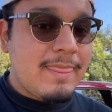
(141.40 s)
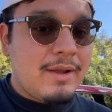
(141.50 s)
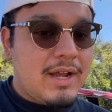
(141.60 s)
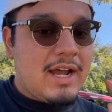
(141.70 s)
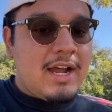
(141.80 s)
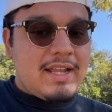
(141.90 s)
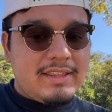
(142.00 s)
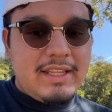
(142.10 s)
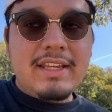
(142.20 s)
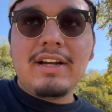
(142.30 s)
I
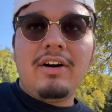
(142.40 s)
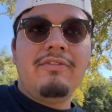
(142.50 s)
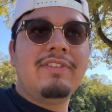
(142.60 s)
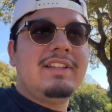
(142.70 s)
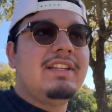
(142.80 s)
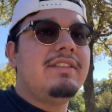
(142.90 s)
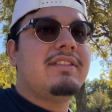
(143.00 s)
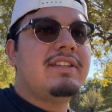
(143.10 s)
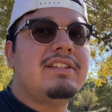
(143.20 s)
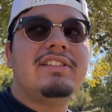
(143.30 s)
think hopefully
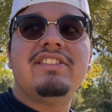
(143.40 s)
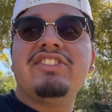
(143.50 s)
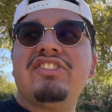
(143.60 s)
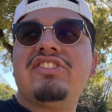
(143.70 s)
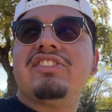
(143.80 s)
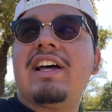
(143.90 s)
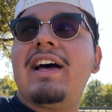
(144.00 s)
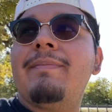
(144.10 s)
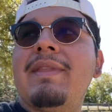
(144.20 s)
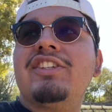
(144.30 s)
this,
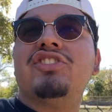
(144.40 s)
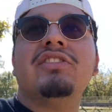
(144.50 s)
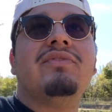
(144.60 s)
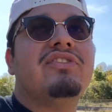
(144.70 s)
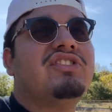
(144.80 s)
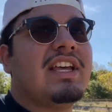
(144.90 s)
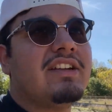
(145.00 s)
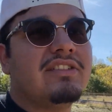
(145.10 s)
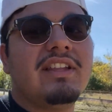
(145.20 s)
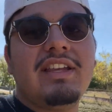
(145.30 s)
I'm not sure if
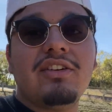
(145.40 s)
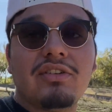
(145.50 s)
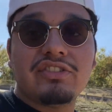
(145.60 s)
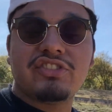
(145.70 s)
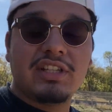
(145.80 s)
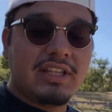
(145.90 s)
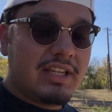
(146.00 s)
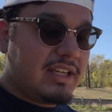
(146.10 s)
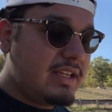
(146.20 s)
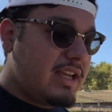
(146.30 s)
Saturday or
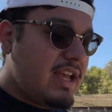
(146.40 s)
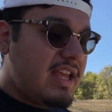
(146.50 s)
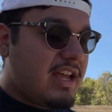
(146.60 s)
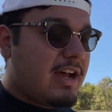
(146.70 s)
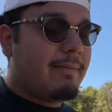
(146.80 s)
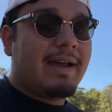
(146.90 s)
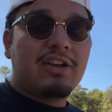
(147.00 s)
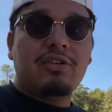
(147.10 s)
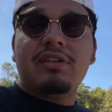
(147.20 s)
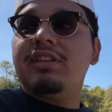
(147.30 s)
Sunday, I might go
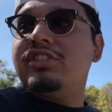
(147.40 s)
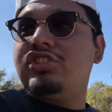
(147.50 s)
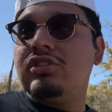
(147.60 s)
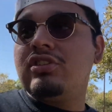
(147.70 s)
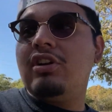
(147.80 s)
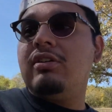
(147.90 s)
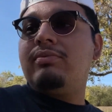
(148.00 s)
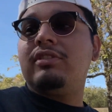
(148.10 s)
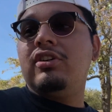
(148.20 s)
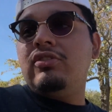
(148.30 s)
to the Junkyard with
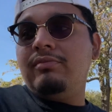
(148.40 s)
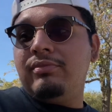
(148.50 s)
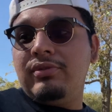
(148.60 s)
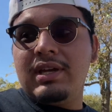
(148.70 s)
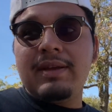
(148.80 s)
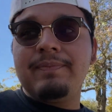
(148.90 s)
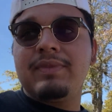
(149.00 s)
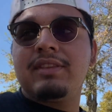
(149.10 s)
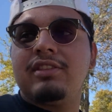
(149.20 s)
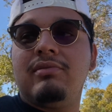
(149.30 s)
the homeboy,
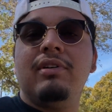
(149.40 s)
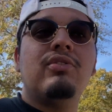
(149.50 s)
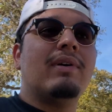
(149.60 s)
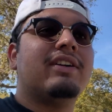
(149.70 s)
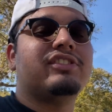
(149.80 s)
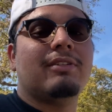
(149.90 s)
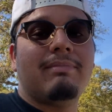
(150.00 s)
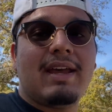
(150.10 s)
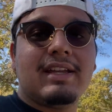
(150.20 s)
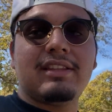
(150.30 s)
the one who has the
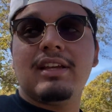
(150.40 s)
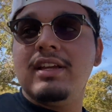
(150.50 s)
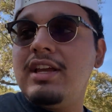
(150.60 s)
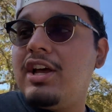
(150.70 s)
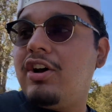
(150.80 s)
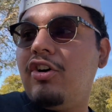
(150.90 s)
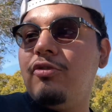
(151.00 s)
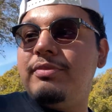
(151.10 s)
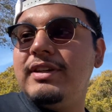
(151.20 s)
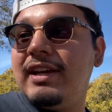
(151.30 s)
back
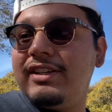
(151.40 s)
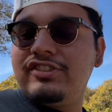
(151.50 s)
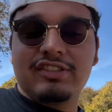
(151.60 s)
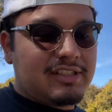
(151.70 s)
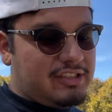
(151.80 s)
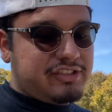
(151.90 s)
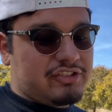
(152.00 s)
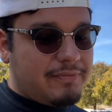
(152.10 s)
OBS, because